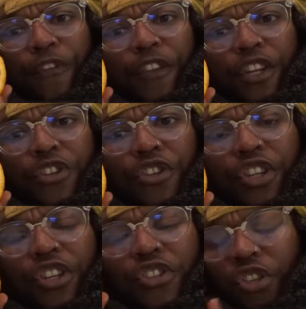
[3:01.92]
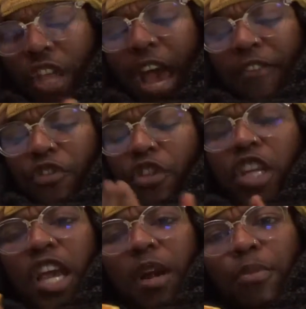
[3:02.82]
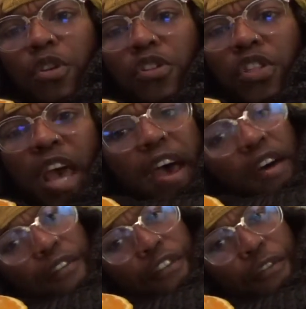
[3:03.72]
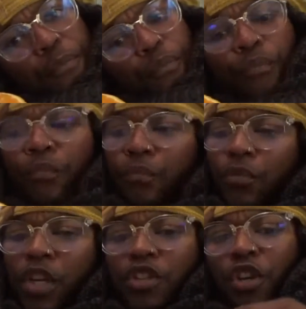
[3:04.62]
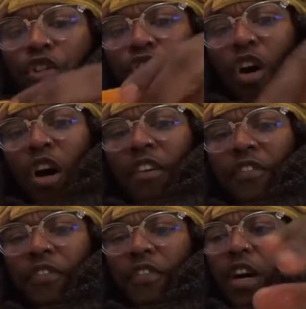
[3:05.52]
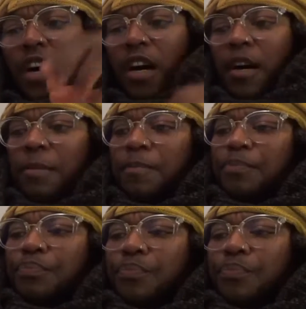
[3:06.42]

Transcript: finish this after the cameras have turned off. Um,